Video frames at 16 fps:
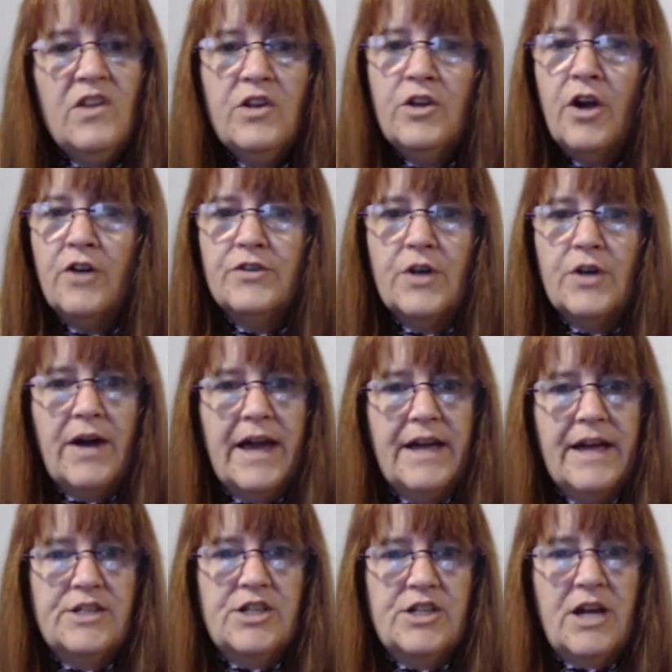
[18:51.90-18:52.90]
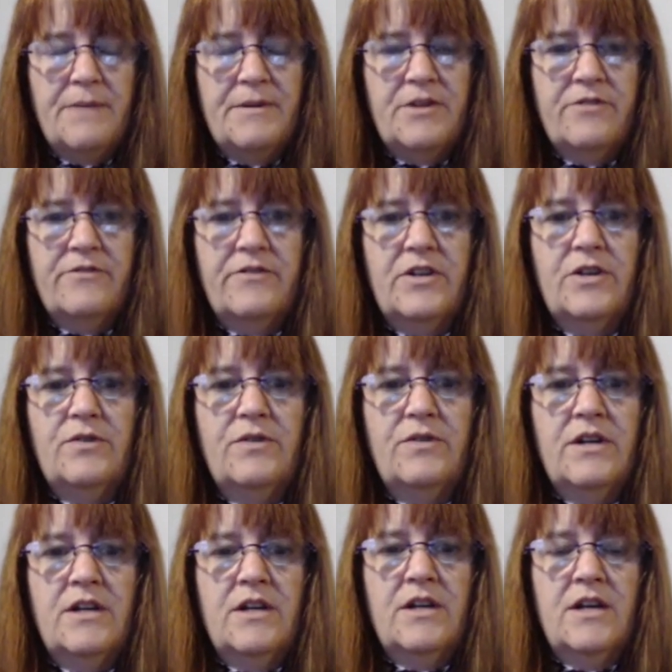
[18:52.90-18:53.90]
y'all know I had a job interview.
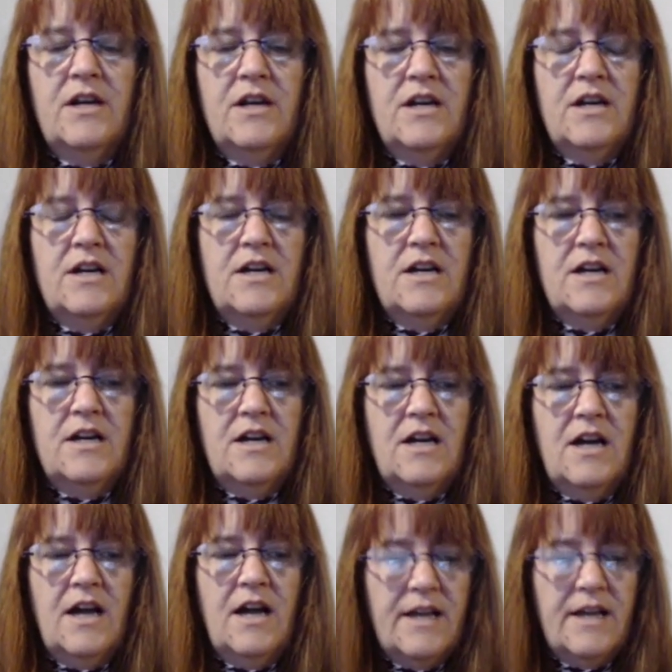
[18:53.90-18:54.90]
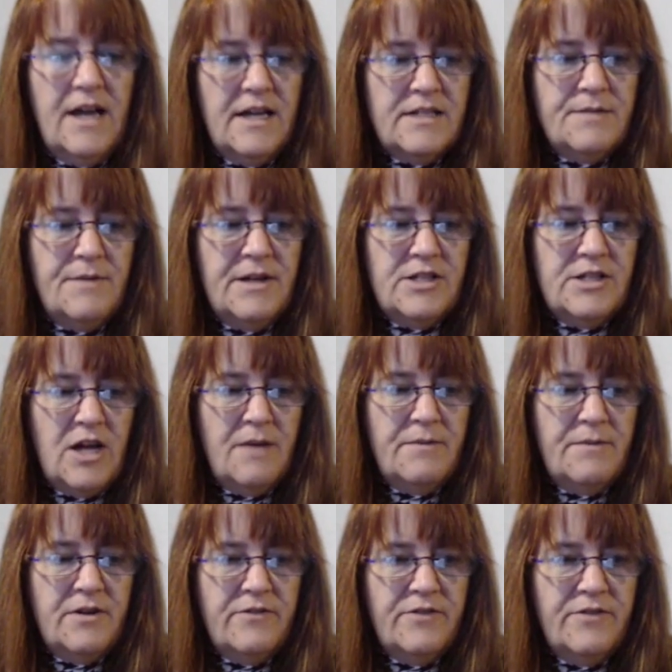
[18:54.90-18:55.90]
I got to my
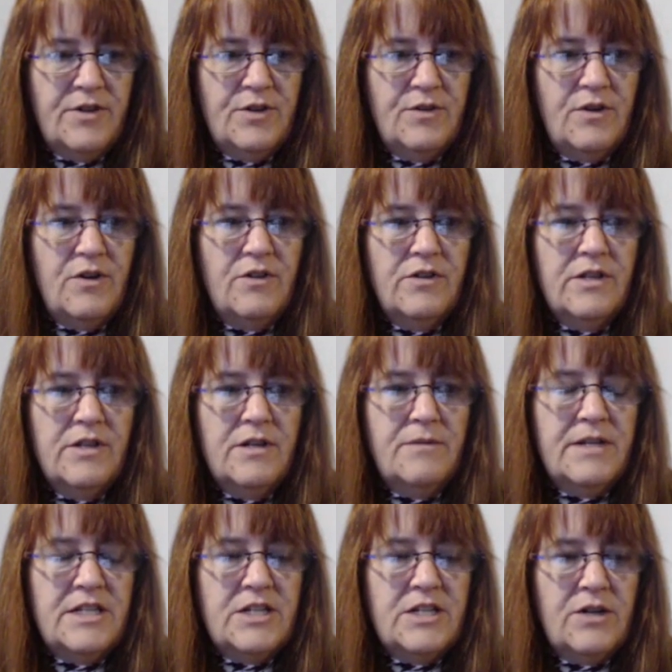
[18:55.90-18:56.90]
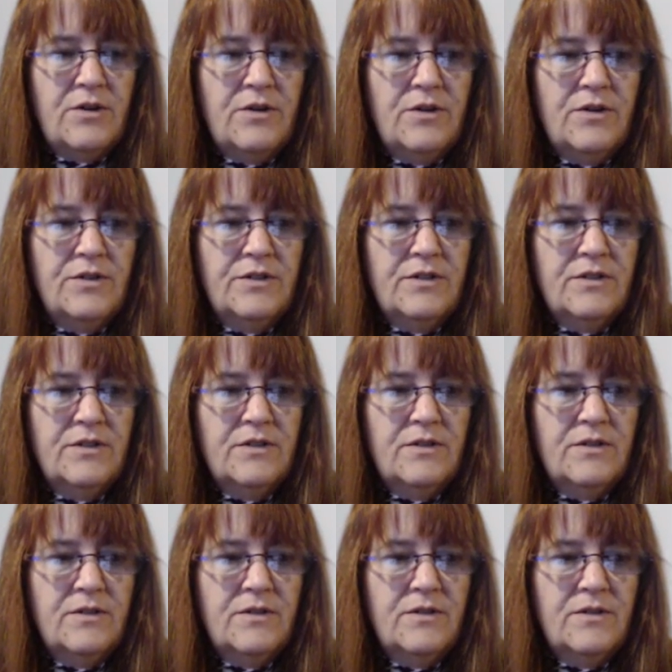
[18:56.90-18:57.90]
job interview only to be told,
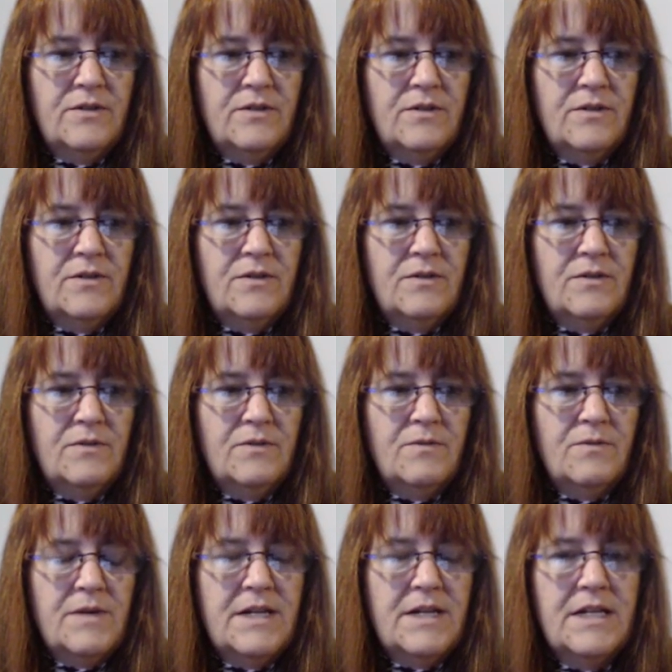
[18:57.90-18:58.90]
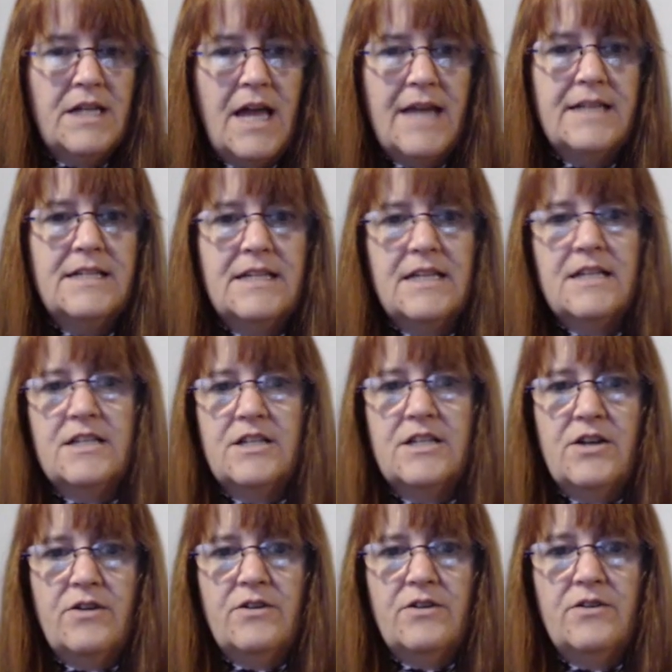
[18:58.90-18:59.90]
we'd like to get to
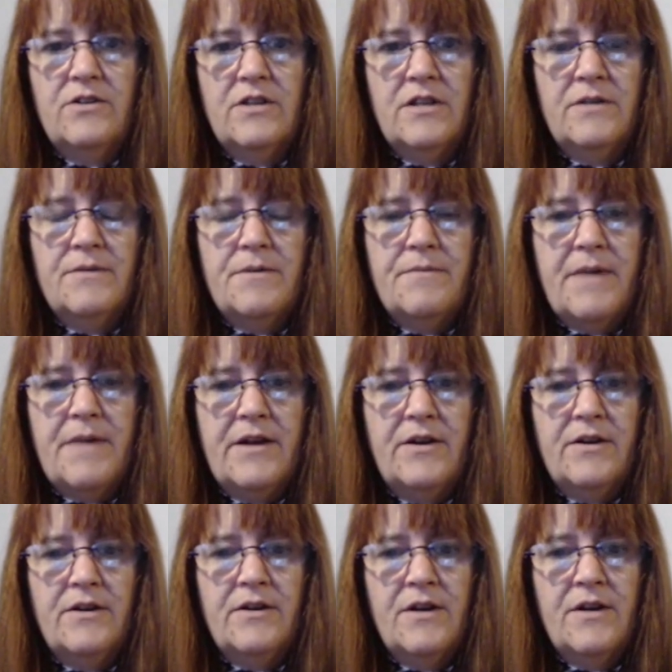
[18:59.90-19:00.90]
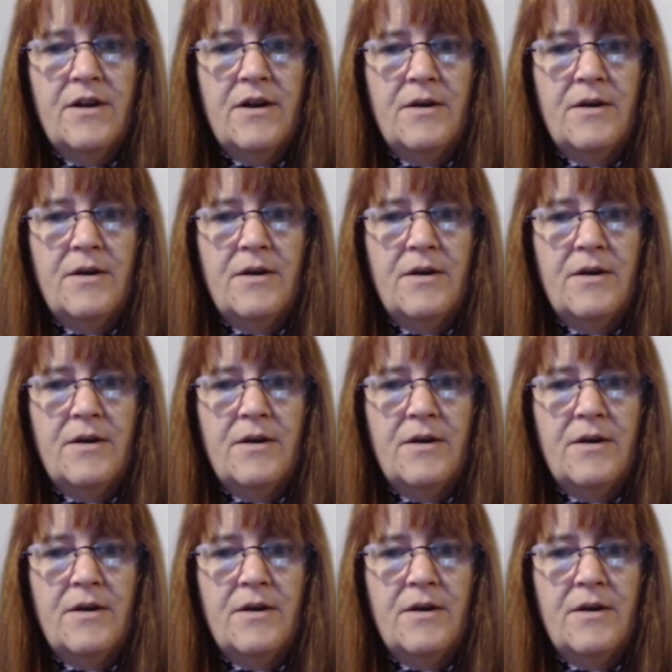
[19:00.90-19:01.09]
know you a little bit better,